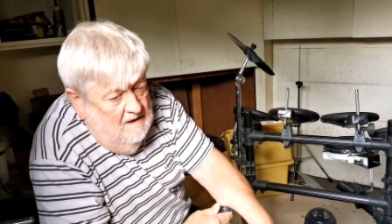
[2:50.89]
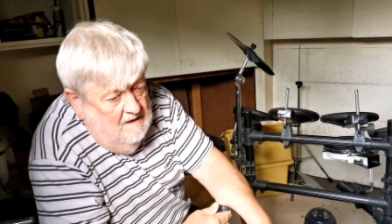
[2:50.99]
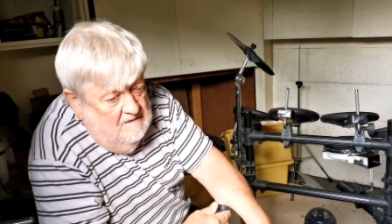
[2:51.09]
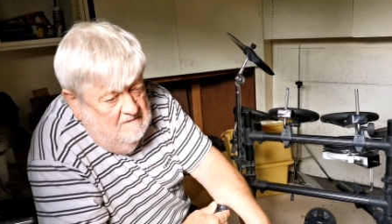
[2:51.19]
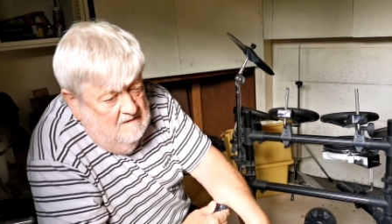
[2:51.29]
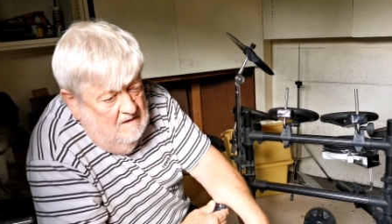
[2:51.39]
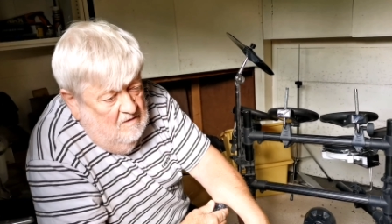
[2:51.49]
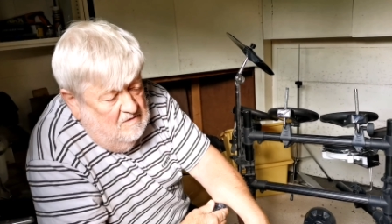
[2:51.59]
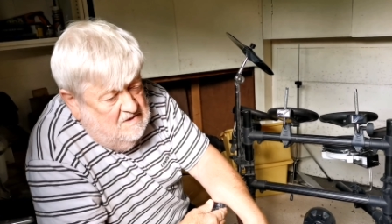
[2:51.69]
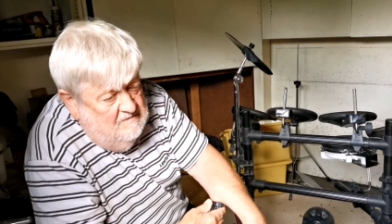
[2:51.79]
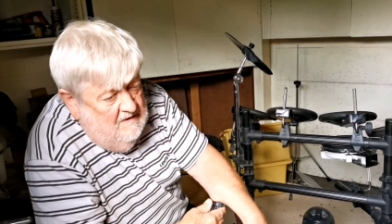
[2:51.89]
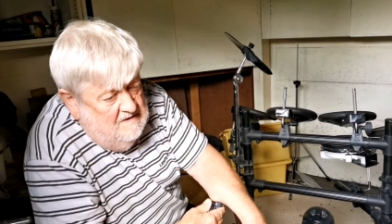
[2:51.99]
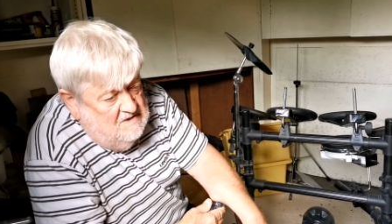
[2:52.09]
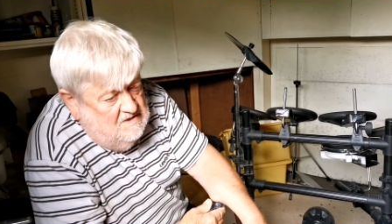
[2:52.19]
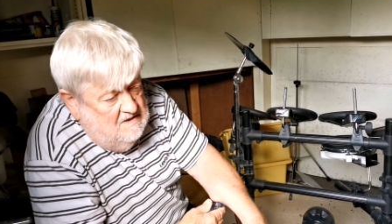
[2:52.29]
and lots of
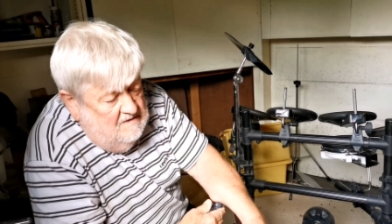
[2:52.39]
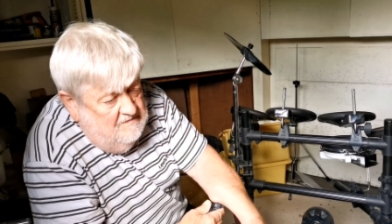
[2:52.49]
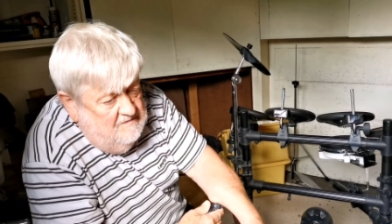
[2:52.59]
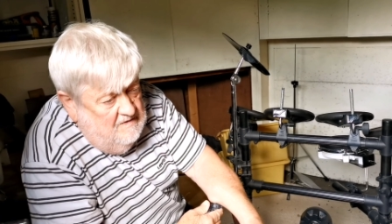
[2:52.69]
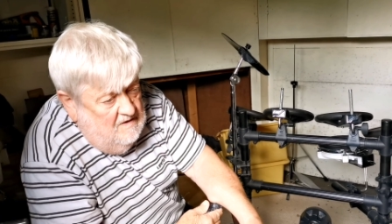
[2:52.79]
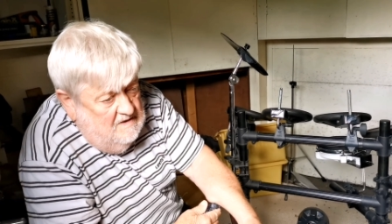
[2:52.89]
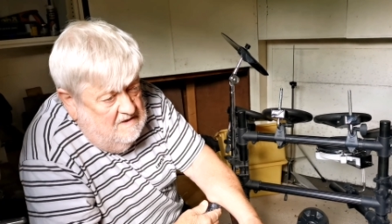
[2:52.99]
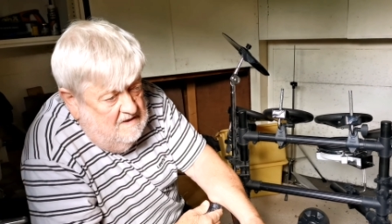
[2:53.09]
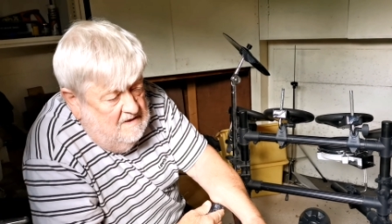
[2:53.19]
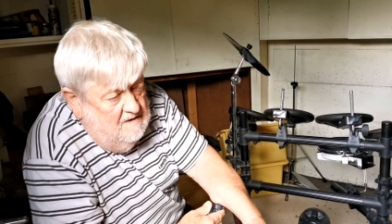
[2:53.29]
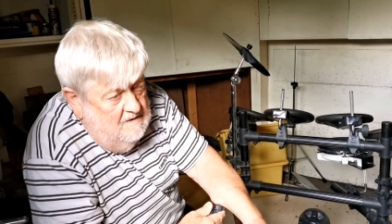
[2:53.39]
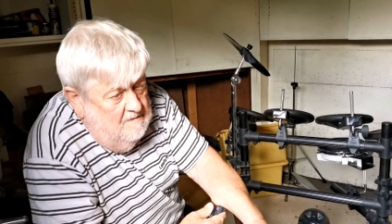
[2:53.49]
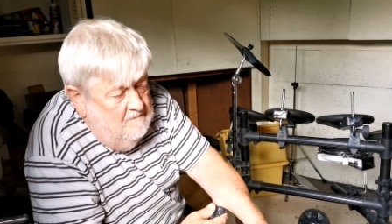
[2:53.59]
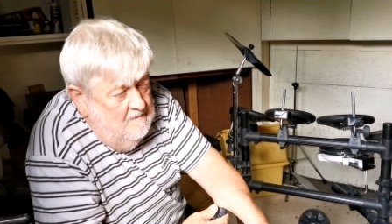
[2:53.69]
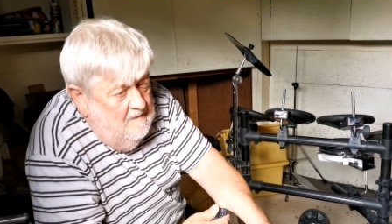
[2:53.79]
other stuff that I did.
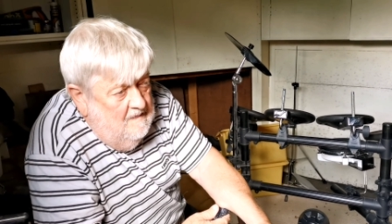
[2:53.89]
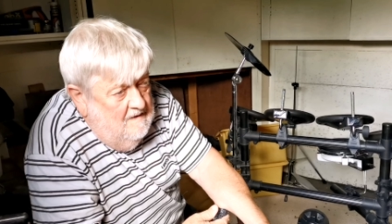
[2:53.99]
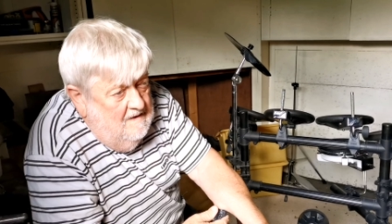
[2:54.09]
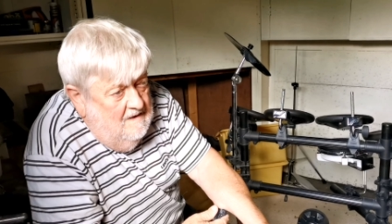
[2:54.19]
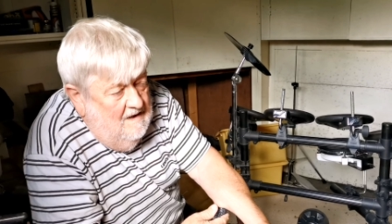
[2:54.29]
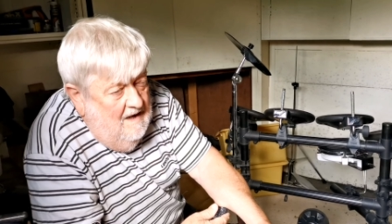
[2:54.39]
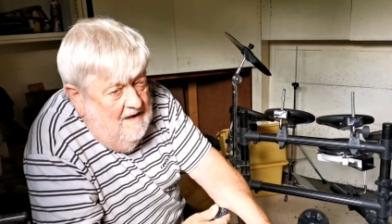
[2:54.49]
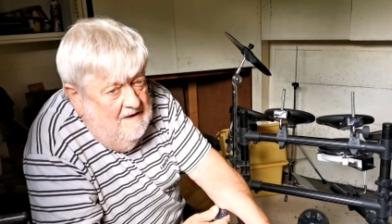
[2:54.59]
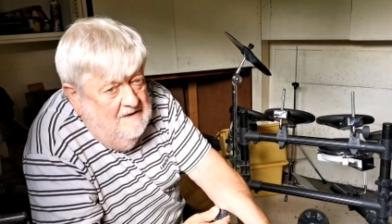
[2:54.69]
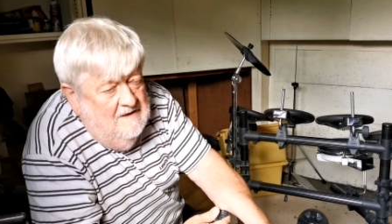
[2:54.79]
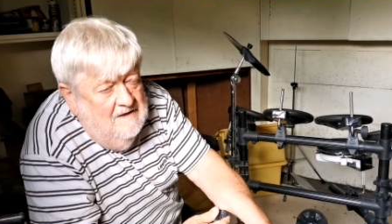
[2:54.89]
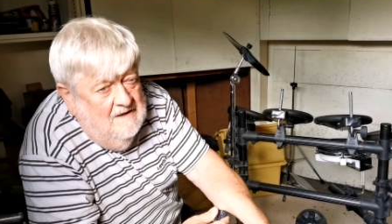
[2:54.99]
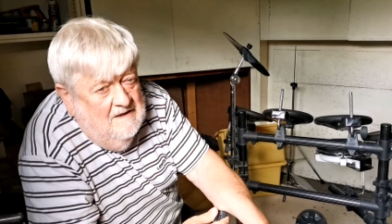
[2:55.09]
And